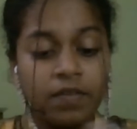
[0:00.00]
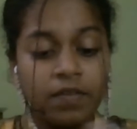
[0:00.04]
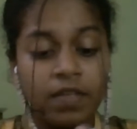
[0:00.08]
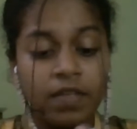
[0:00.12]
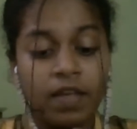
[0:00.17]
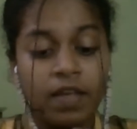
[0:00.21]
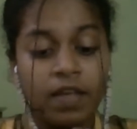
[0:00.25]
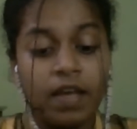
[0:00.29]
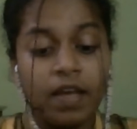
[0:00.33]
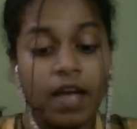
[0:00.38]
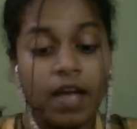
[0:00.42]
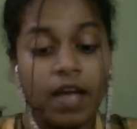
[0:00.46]

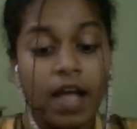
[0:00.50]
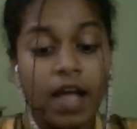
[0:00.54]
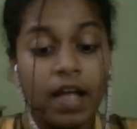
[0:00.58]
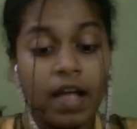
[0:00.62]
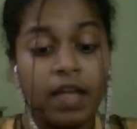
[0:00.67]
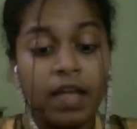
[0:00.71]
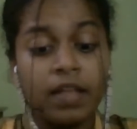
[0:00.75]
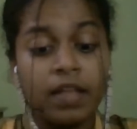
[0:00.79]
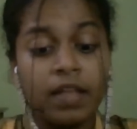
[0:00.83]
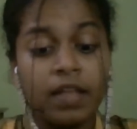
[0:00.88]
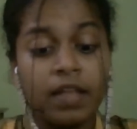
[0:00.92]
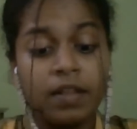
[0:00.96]
I'll
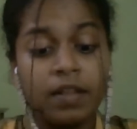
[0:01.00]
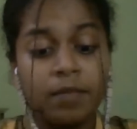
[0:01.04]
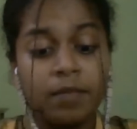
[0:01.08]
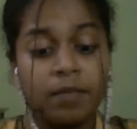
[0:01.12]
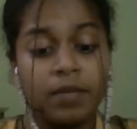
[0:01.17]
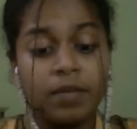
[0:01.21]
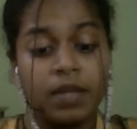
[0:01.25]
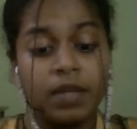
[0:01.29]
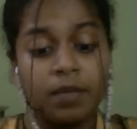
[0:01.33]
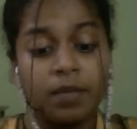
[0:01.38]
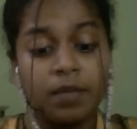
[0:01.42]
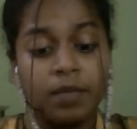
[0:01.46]
be
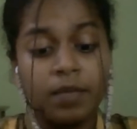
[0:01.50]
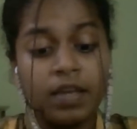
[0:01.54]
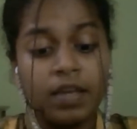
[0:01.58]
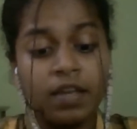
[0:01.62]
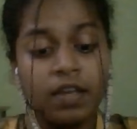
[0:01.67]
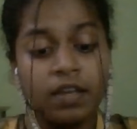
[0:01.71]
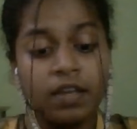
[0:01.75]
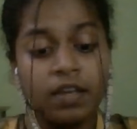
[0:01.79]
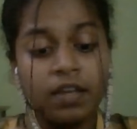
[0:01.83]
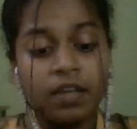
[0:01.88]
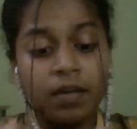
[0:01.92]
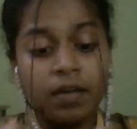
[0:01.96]
making
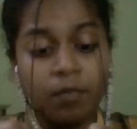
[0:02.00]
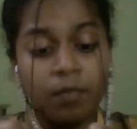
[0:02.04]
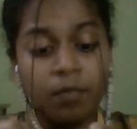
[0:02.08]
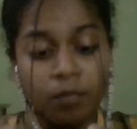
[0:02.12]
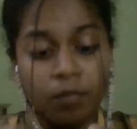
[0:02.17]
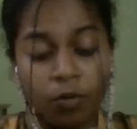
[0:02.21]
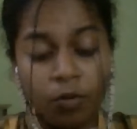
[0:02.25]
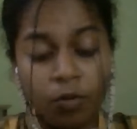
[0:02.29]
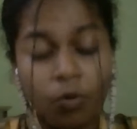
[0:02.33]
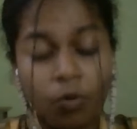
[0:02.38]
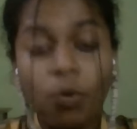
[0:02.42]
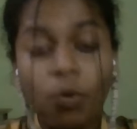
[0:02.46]
more
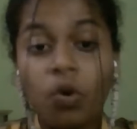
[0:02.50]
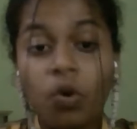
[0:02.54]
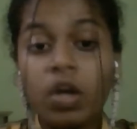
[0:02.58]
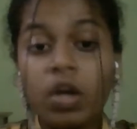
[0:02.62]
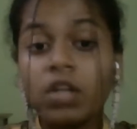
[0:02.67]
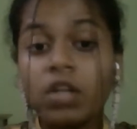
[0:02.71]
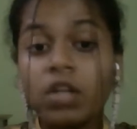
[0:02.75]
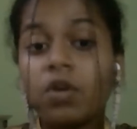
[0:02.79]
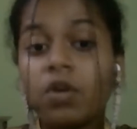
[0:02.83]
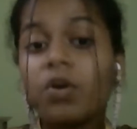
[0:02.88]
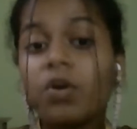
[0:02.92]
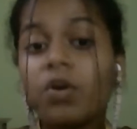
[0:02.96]

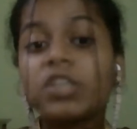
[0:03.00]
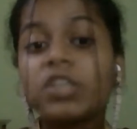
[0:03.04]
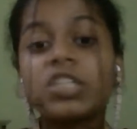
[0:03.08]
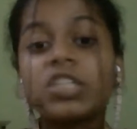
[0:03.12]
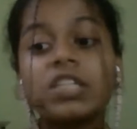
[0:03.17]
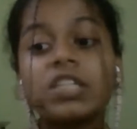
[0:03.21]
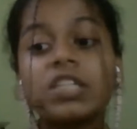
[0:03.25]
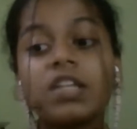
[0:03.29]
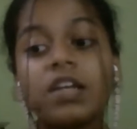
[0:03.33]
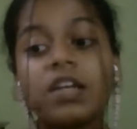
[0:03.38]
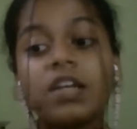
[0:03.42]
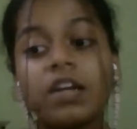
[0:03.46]
crochet
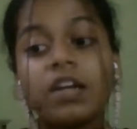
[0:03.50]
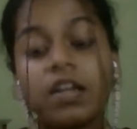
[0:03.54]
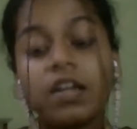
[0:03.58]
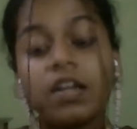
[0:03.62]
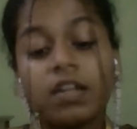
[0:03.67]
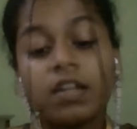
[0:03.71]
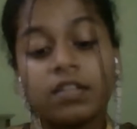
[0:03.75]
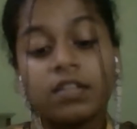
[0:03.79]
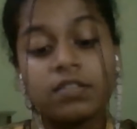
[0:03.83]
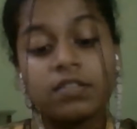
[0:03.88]
earrings,